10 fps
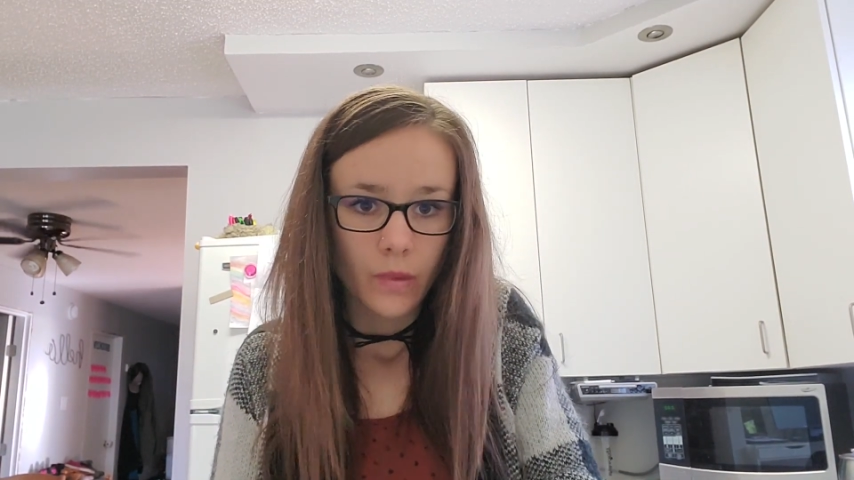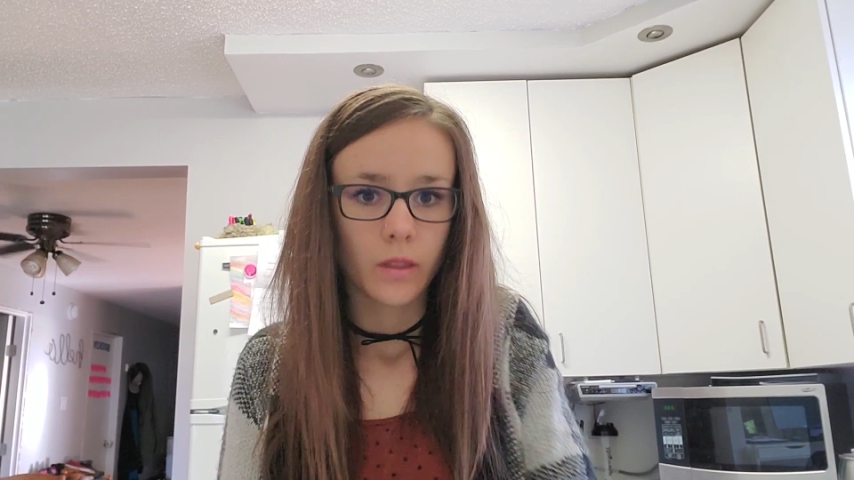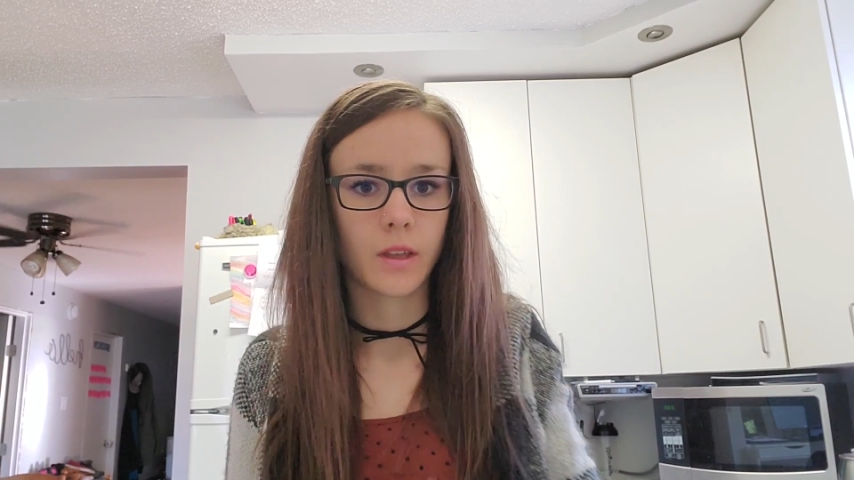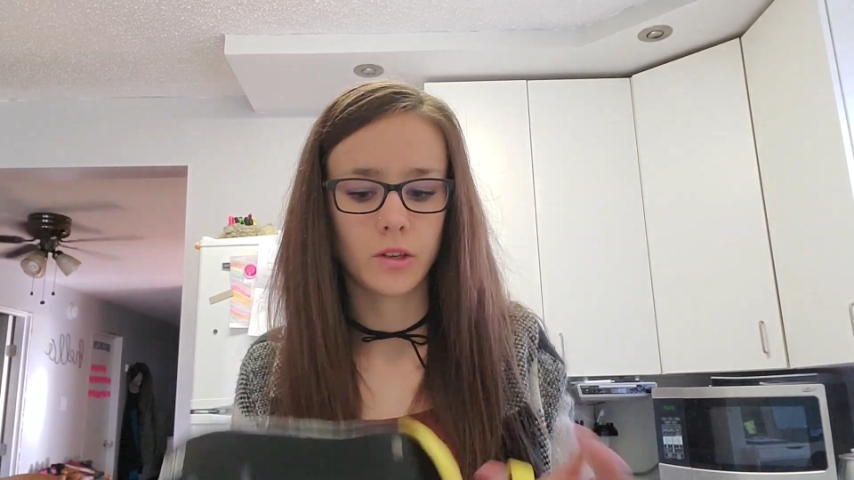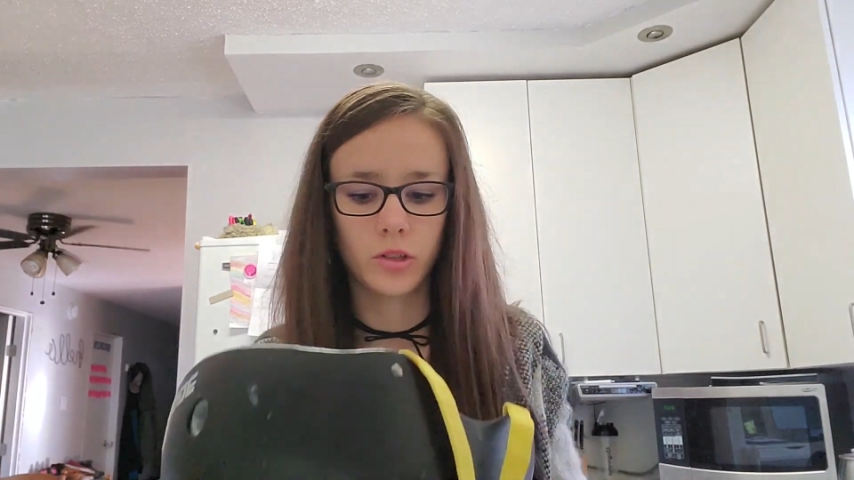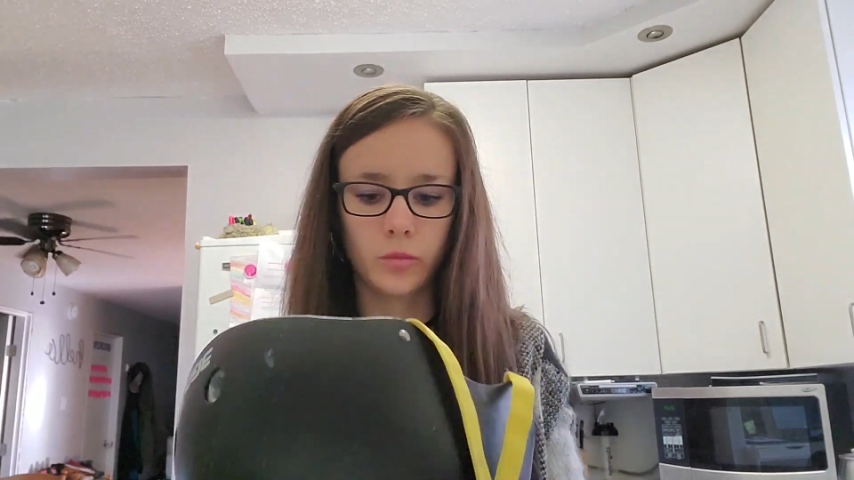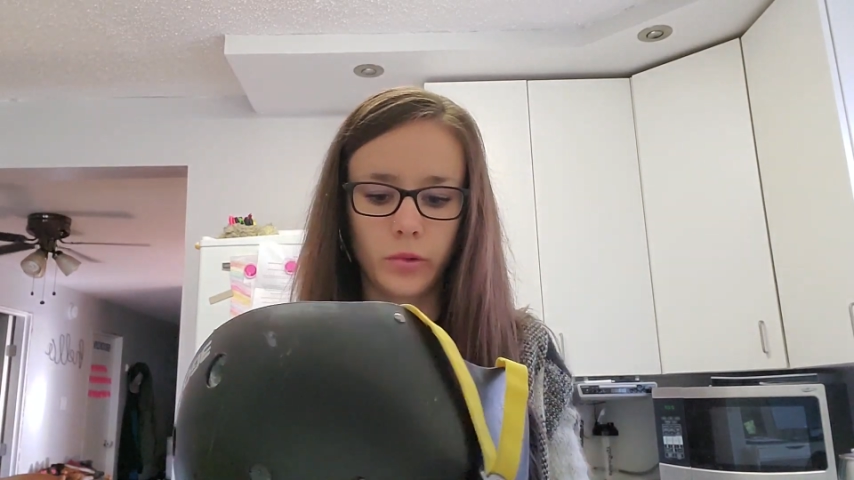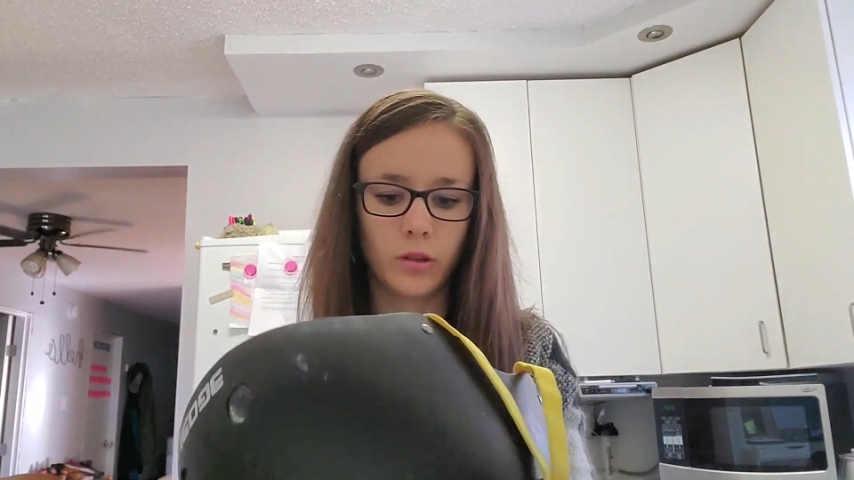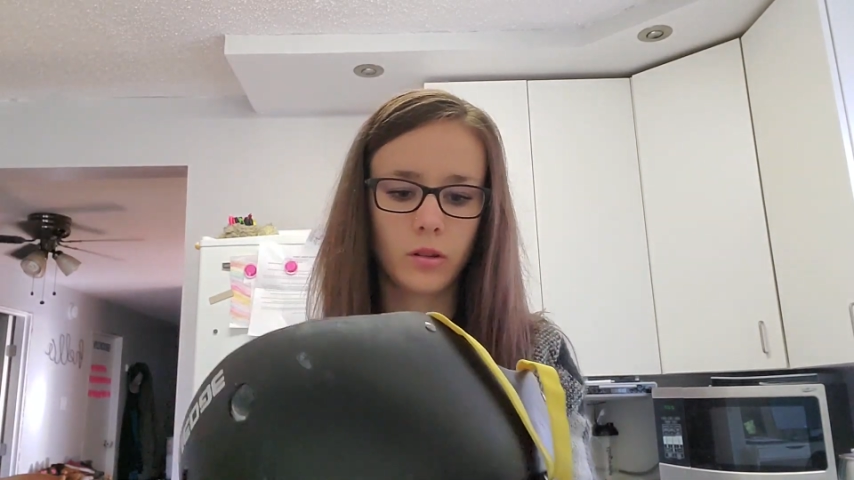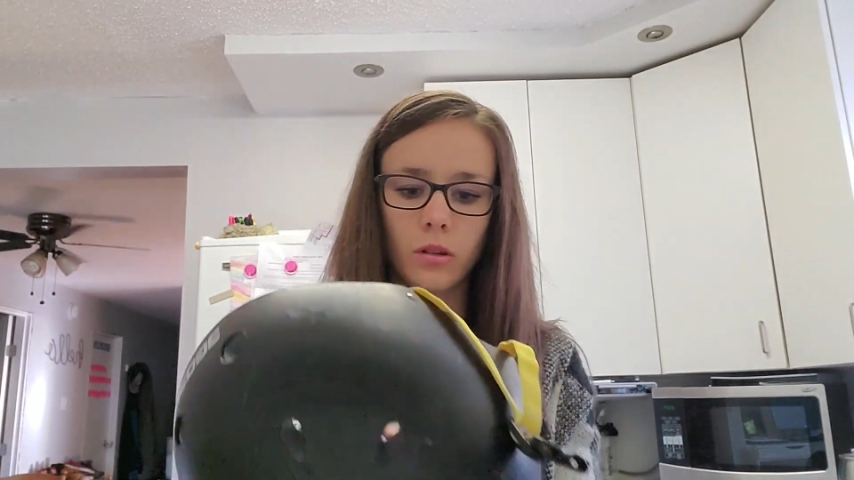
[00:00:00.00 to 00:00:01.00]
That should
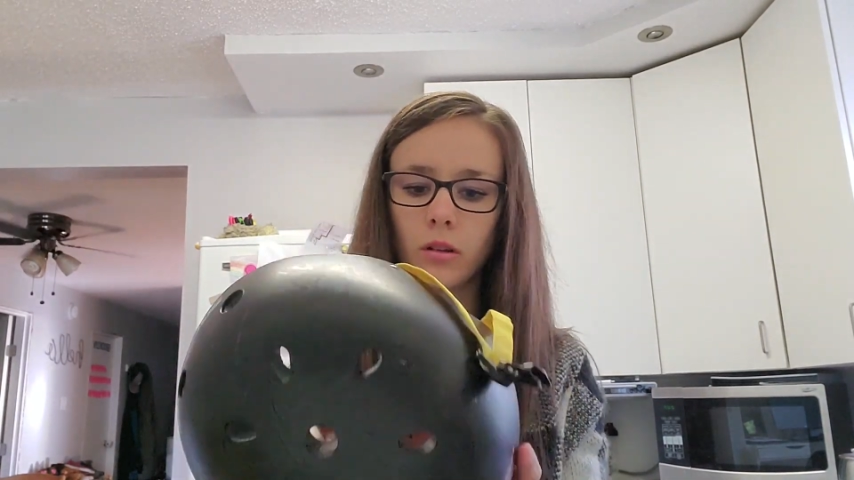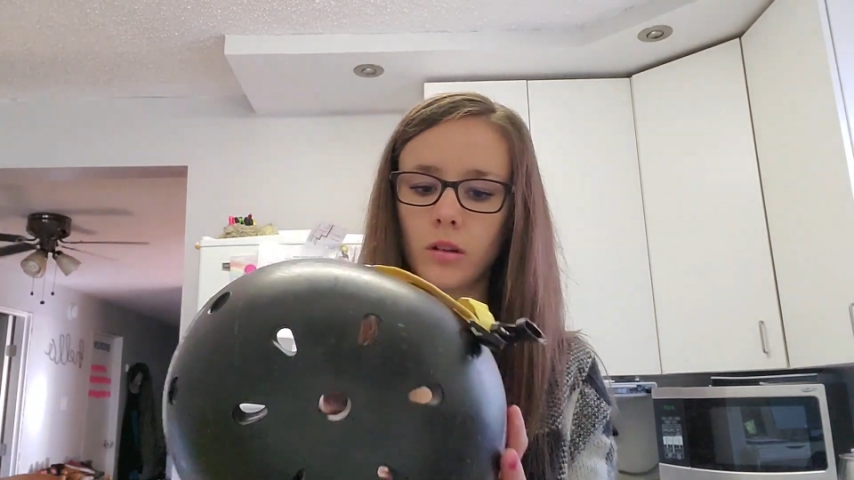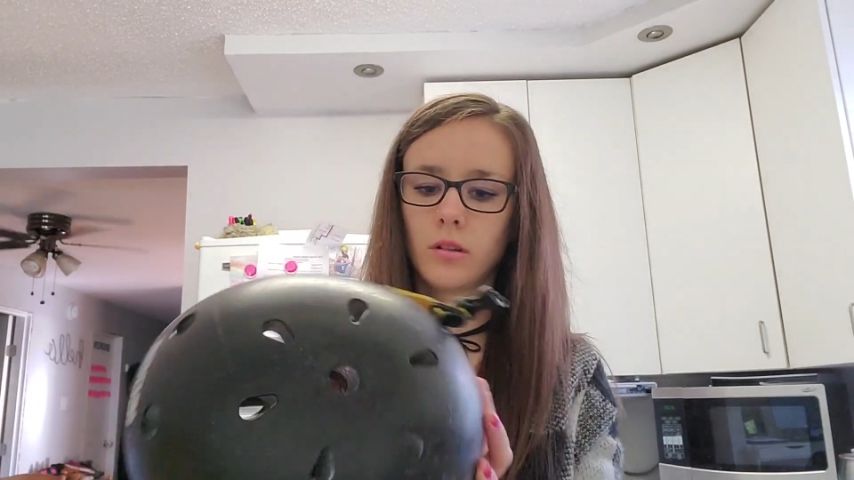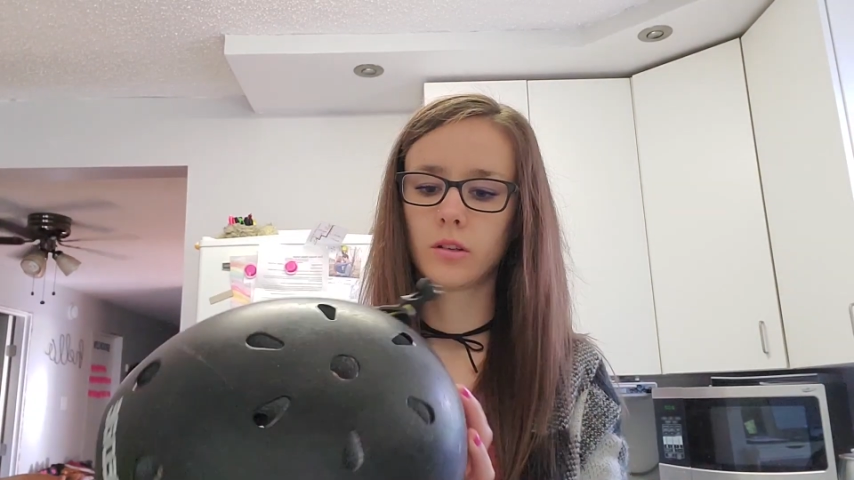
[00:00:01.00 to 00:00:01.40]
be good.